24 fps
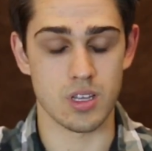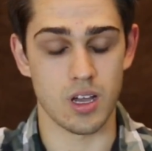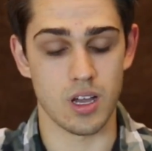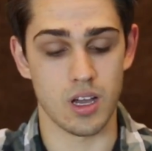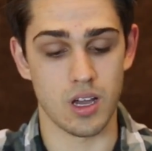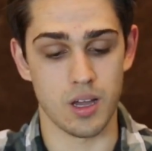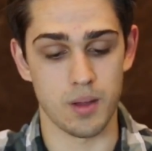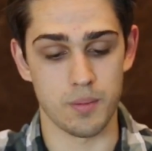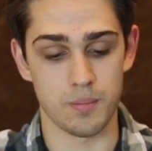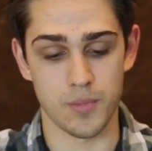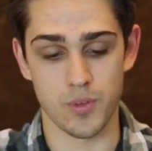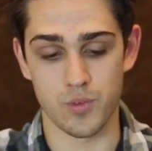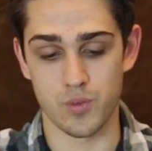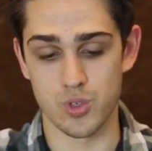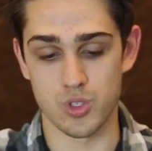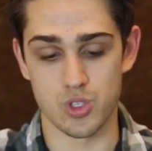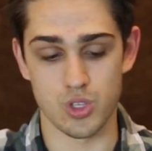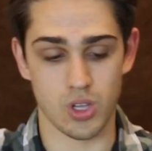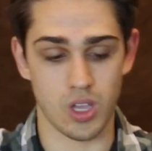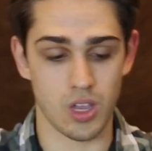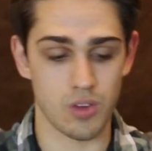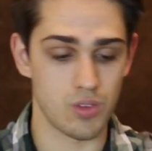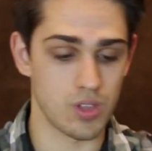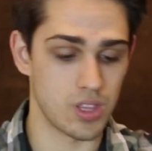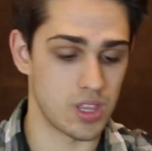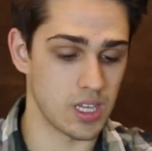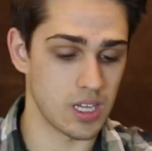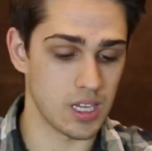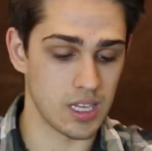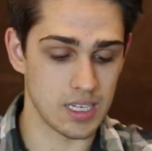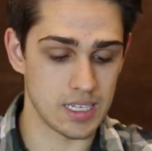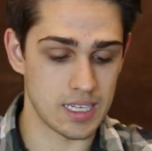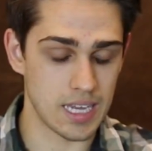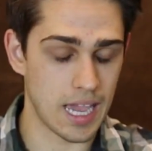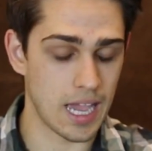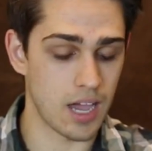if you took
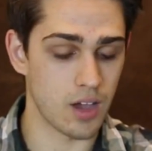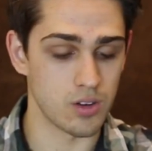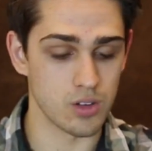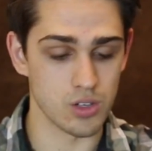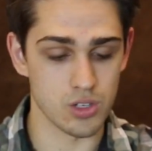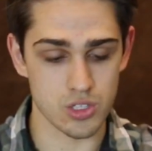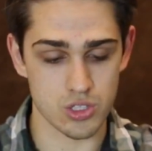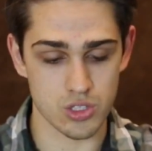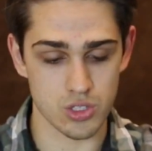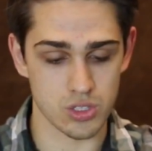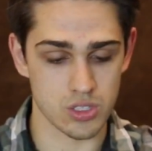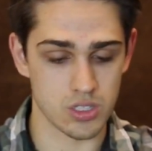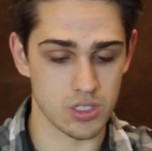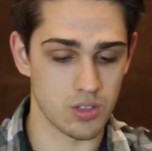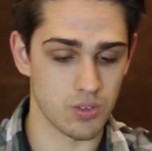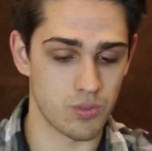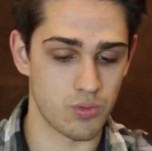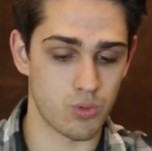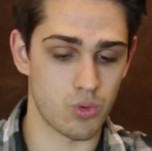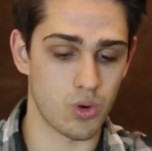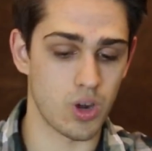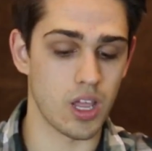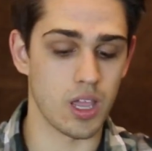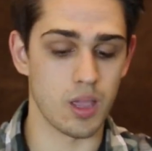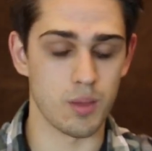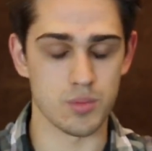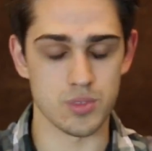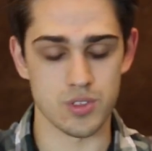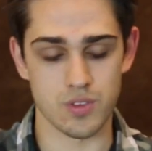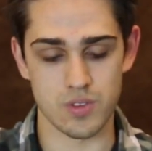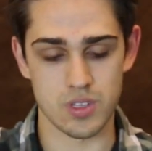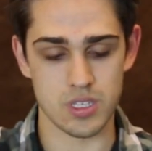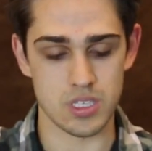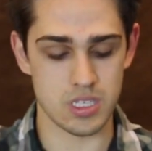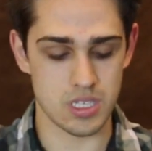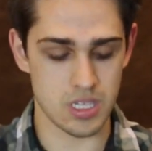everything down and you just looked at the frames
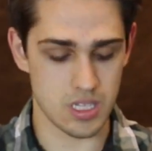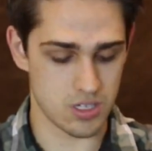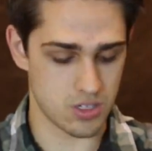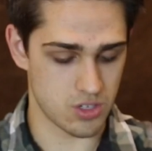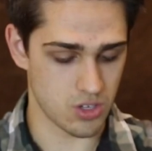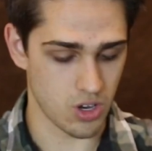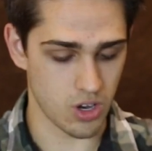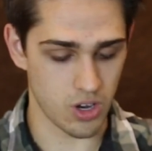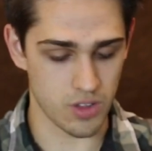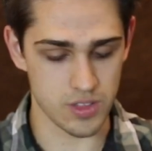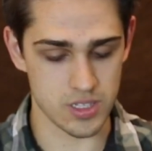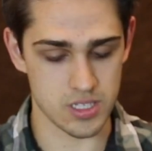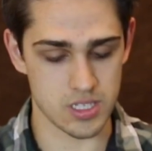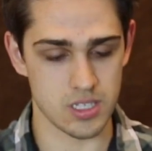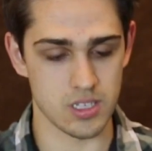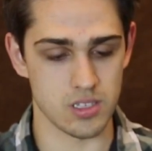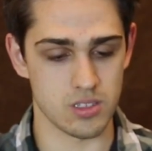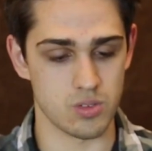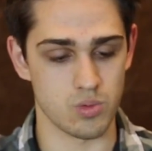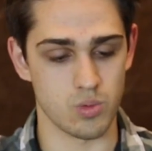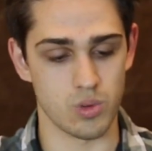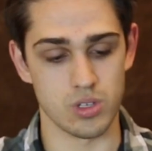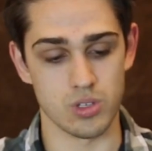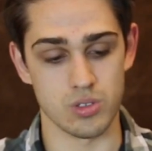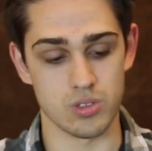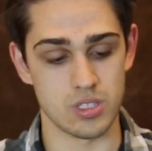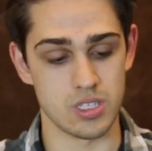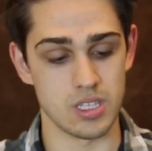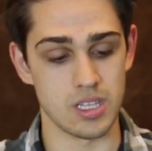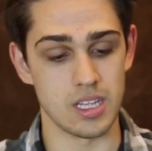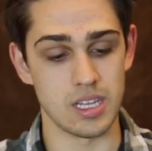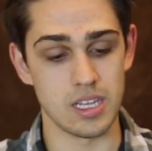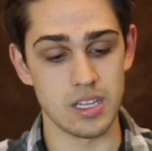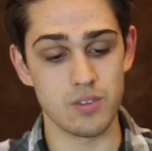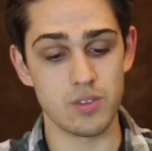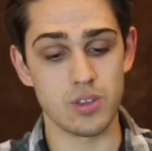of the CSR and the CS1, you'll see
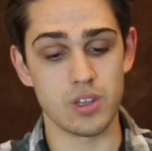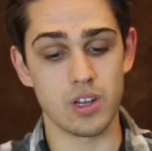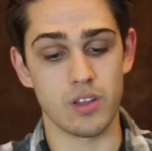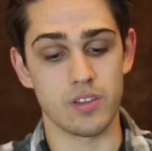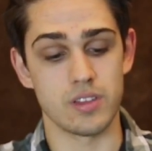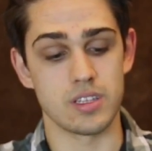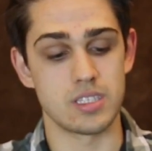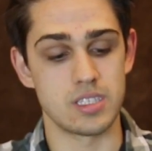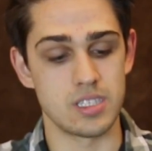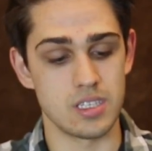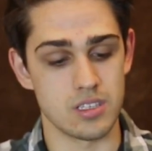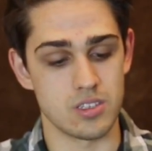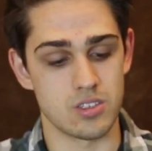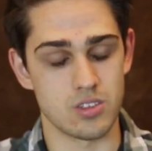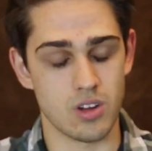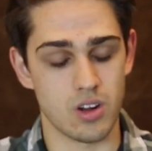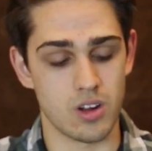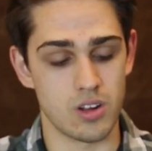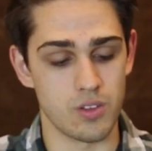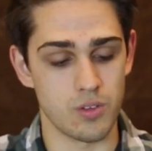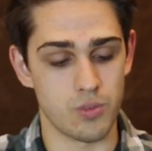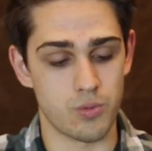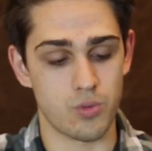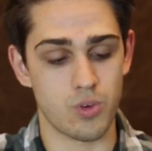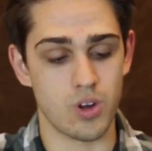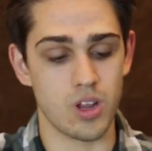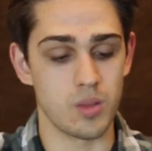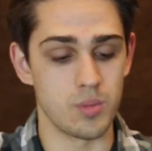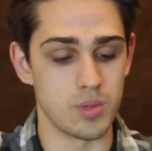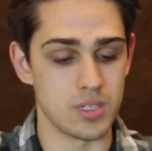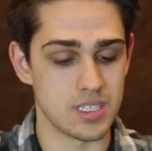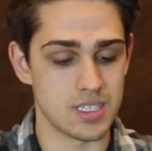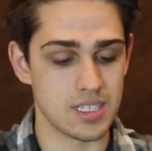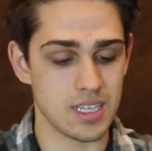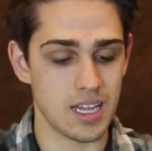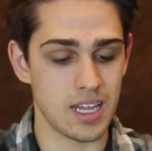that even on the CSR and the frame
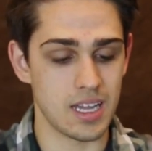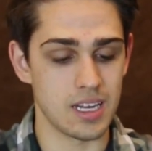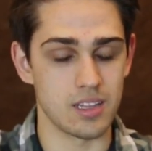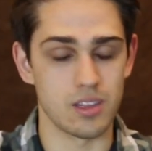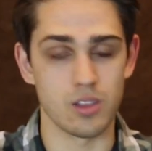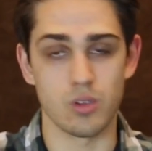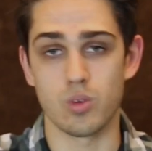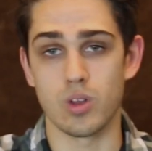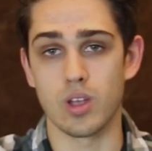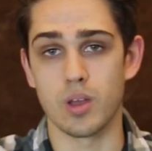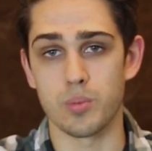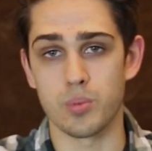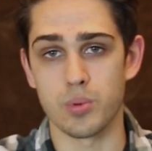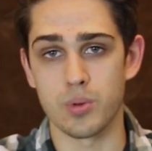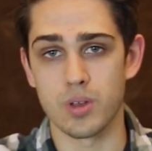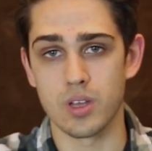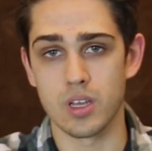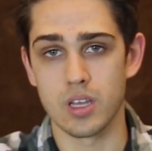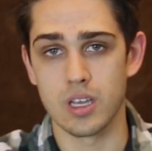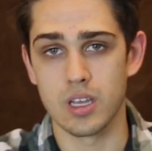inside and the grip,